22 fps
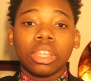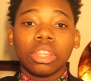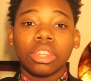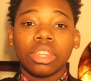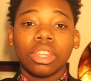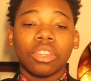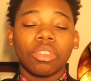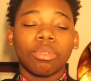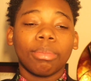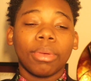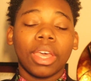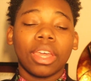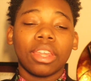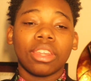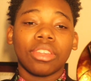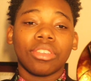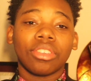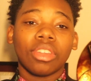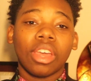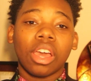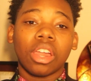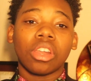this man
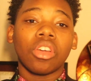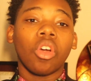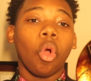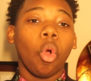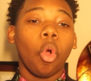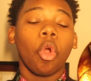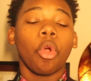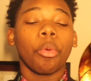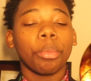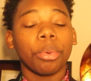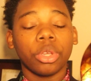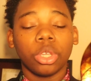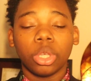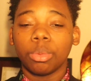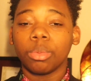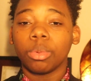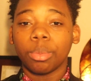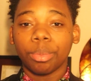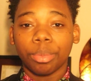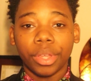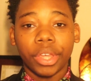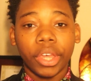is not a horrible
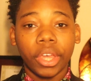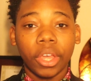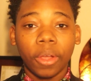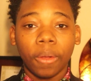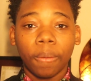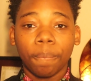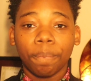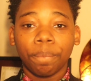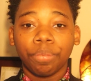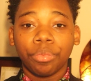human being.